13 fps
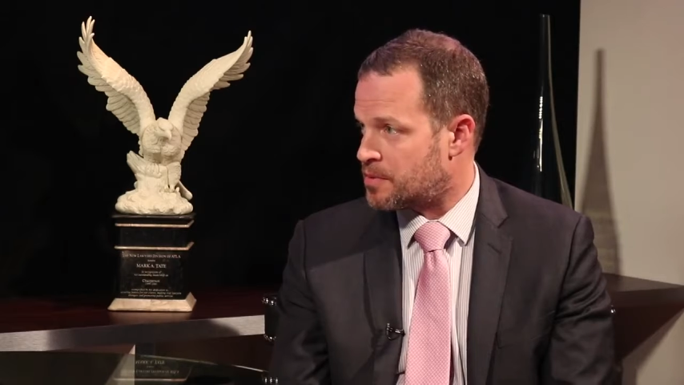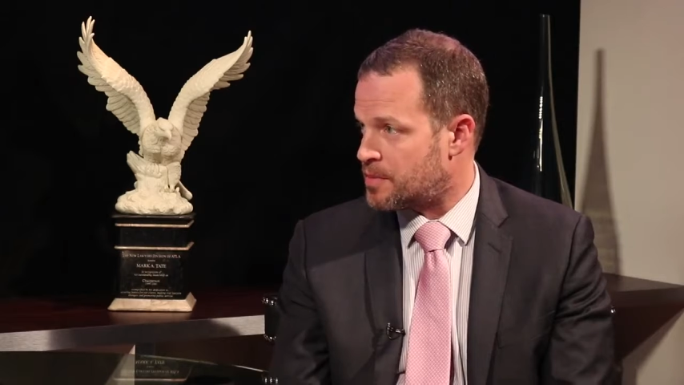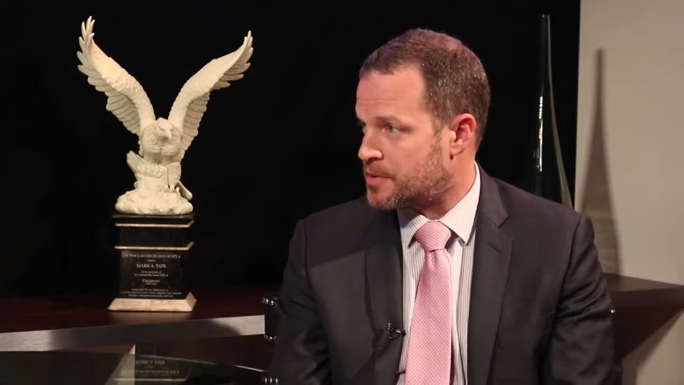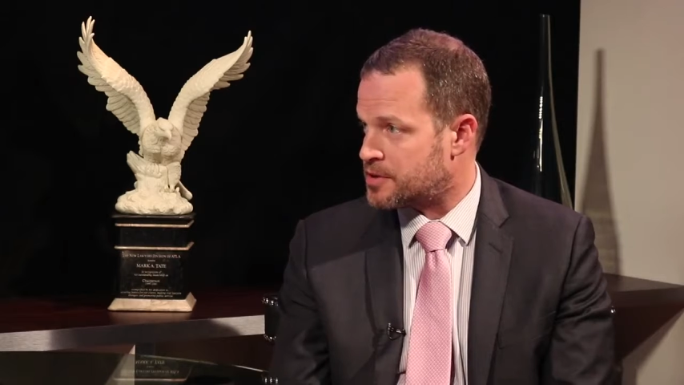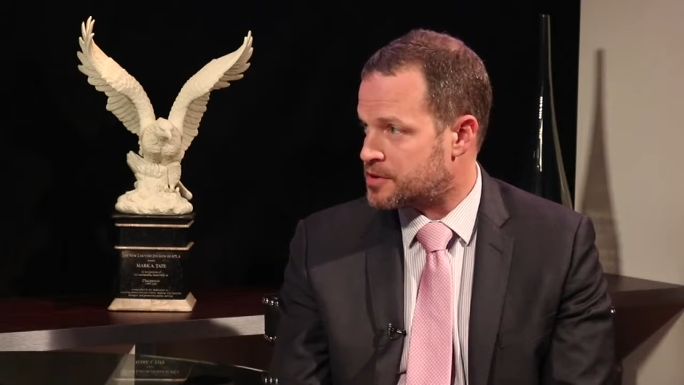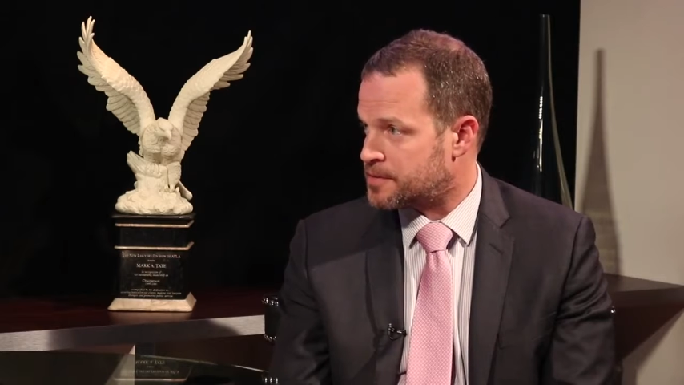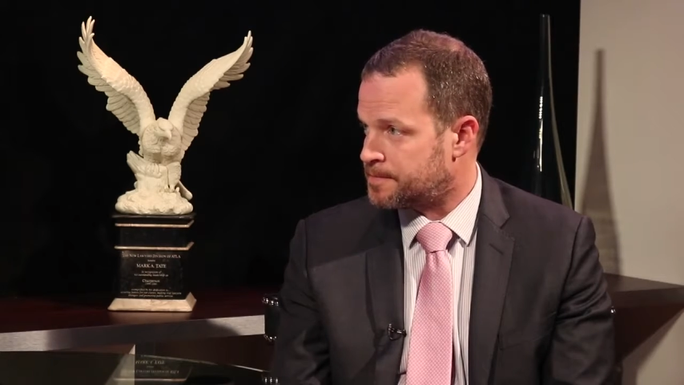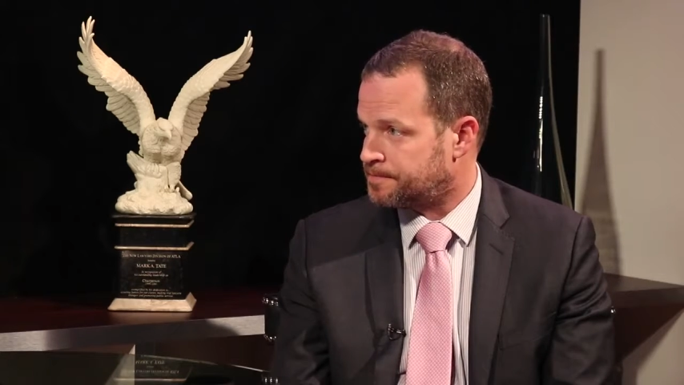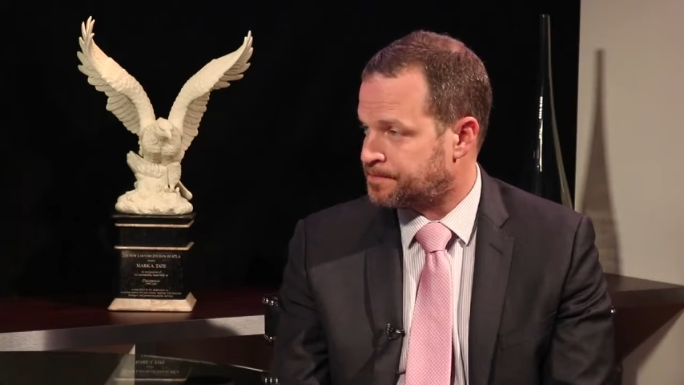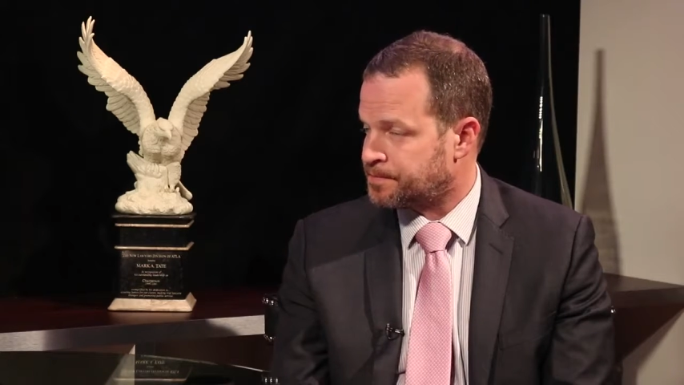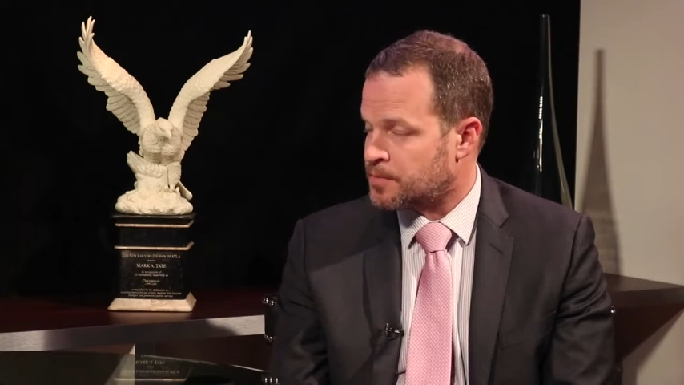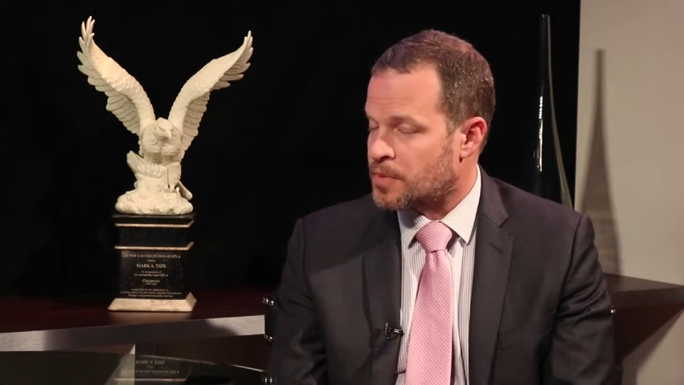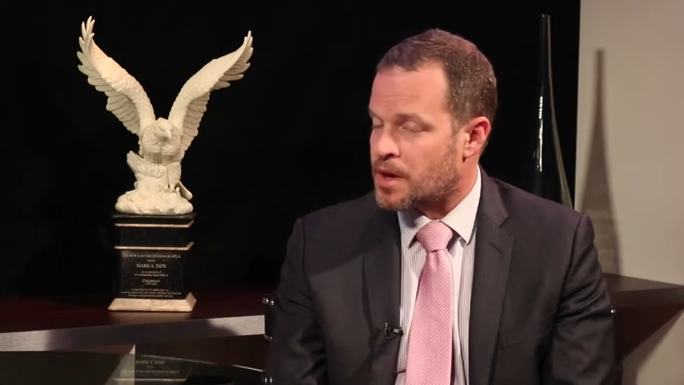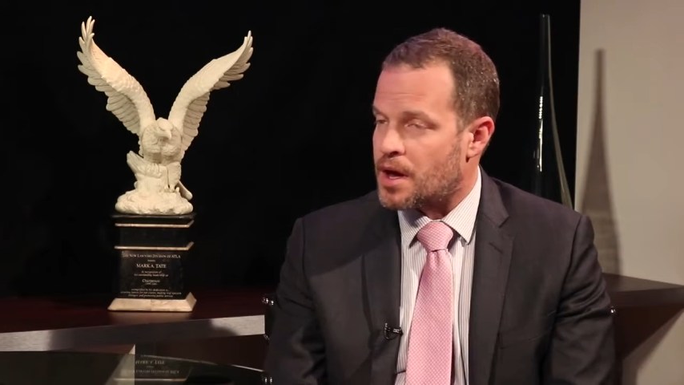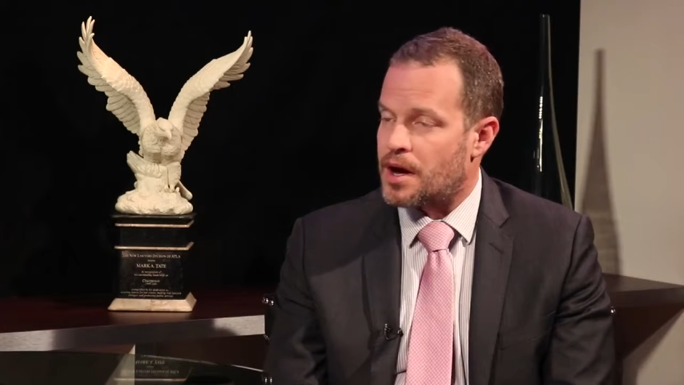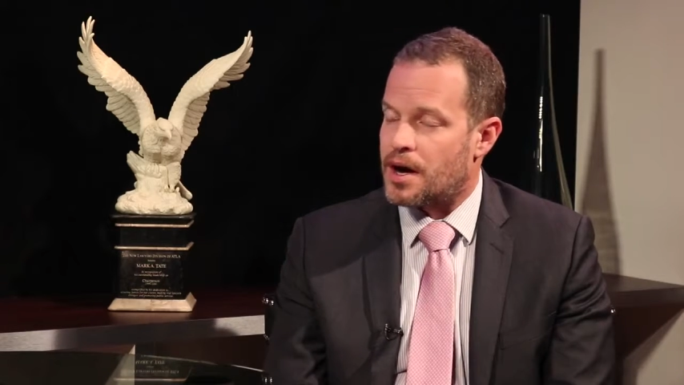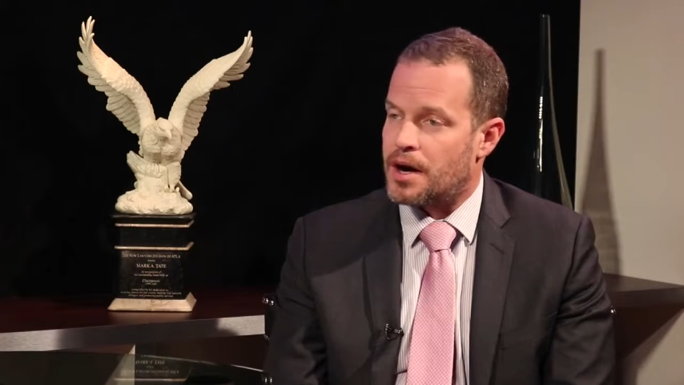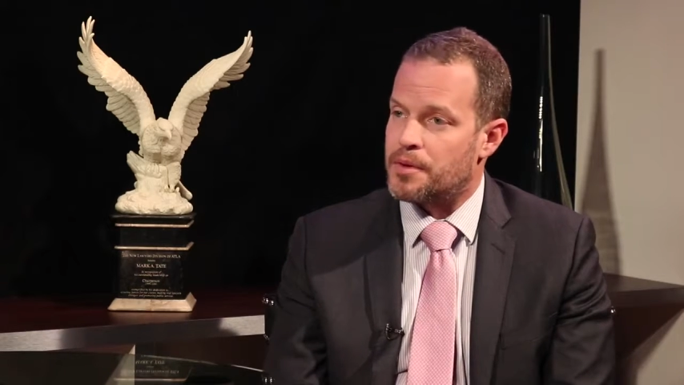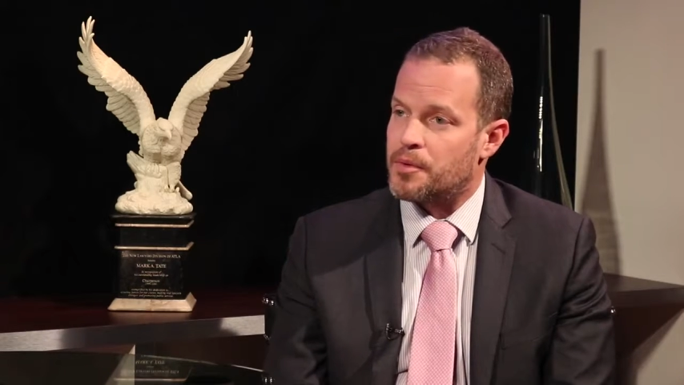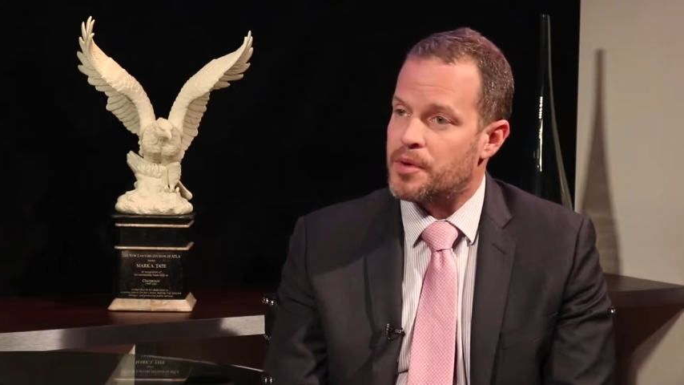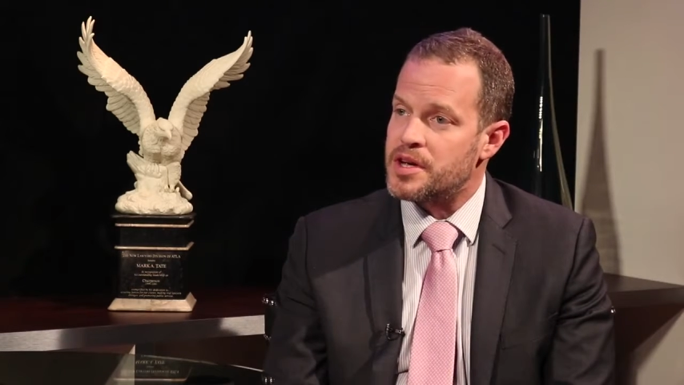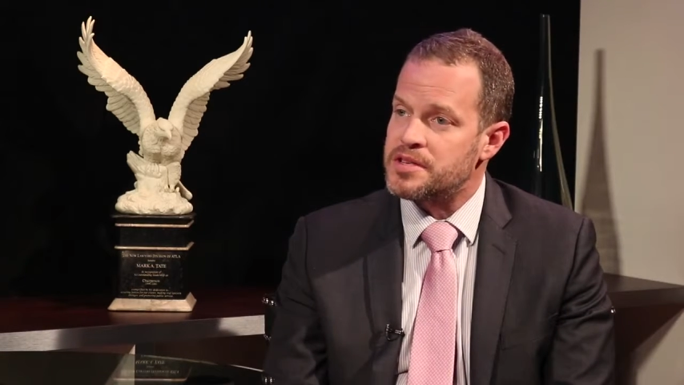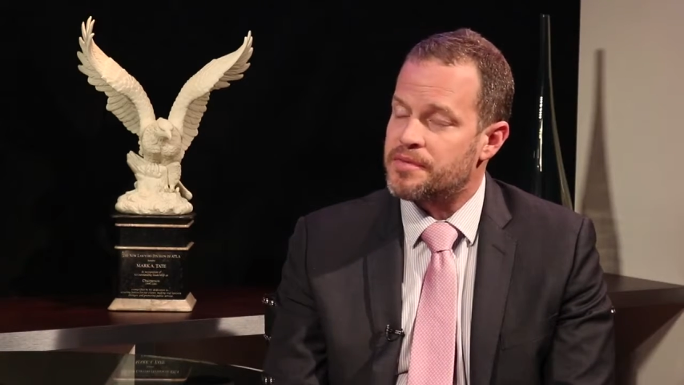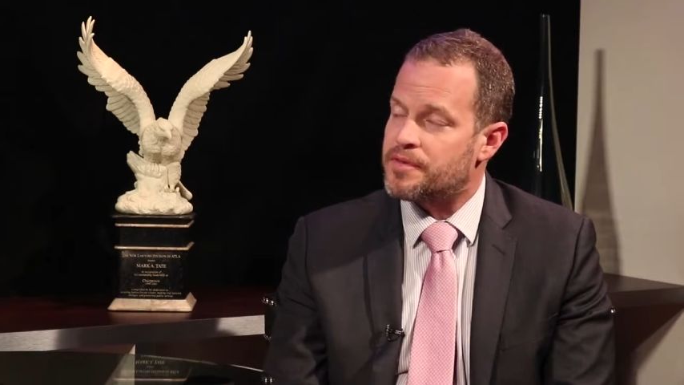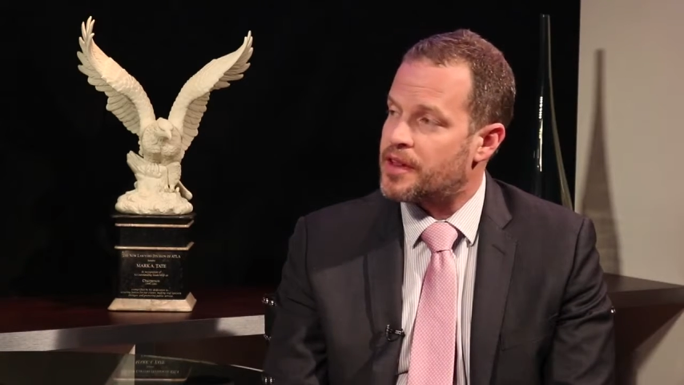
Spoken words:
premise? The reason